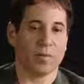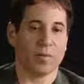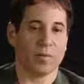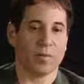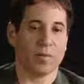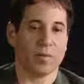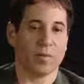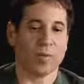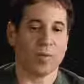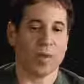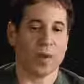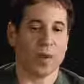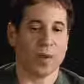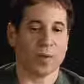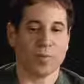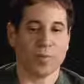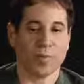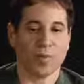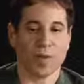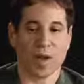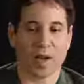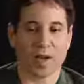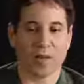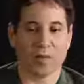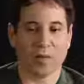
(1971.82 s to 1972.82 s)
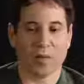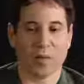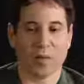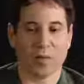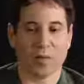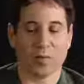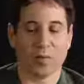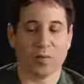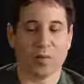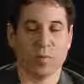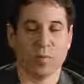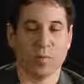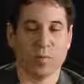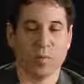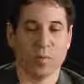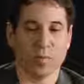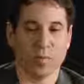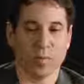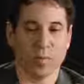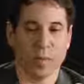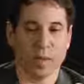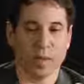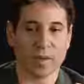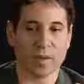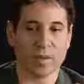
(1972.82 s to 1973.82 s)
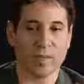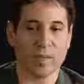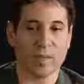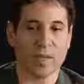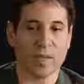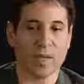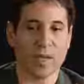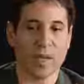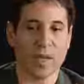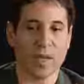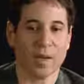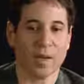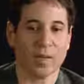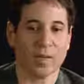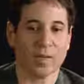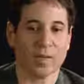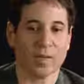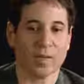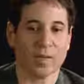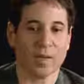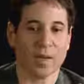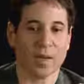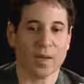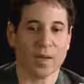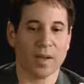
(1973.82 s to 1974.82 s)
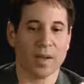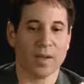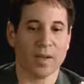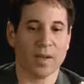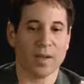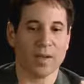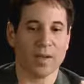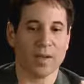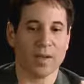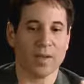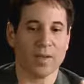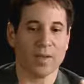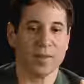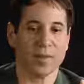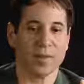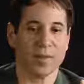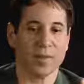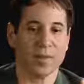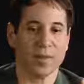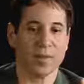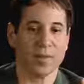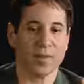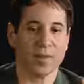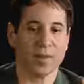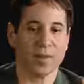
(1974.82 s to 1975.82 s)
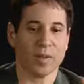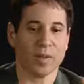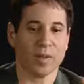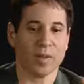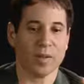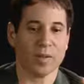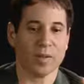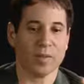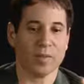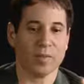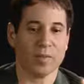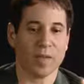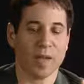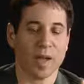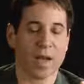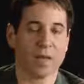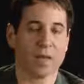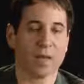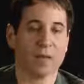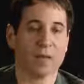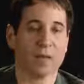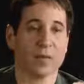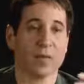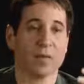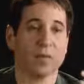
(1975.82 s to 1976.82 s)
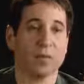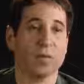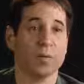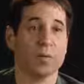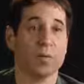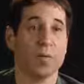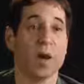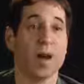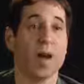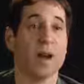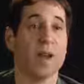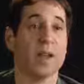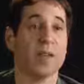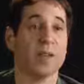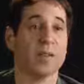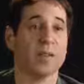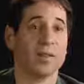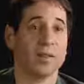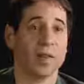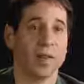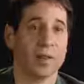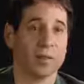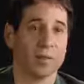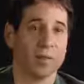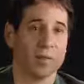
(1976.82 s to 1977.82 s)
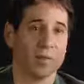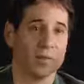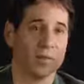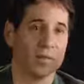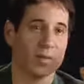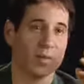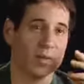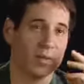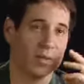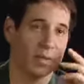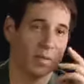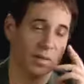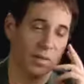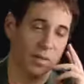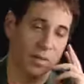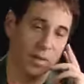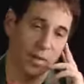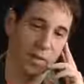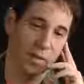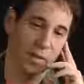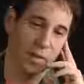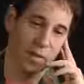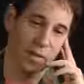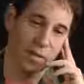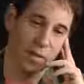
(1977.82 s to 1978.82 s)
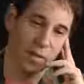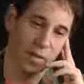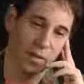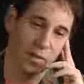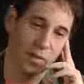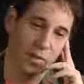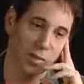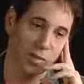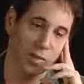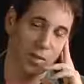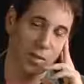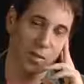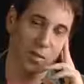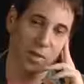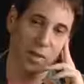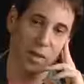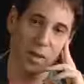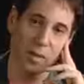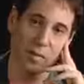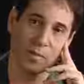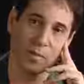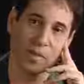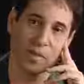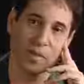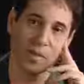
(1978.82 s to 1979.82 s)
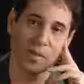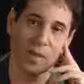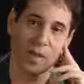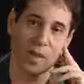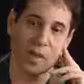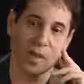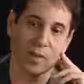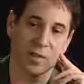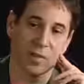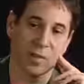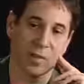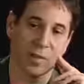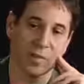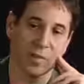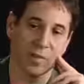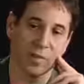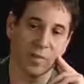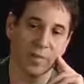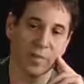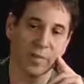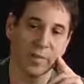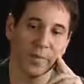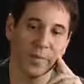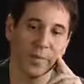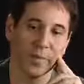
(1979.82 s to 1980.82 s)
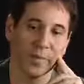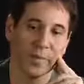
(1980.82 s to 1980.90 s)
thought process or movement became, you know, the valleys of your mind type of lyrics. And so they became cliches, and they were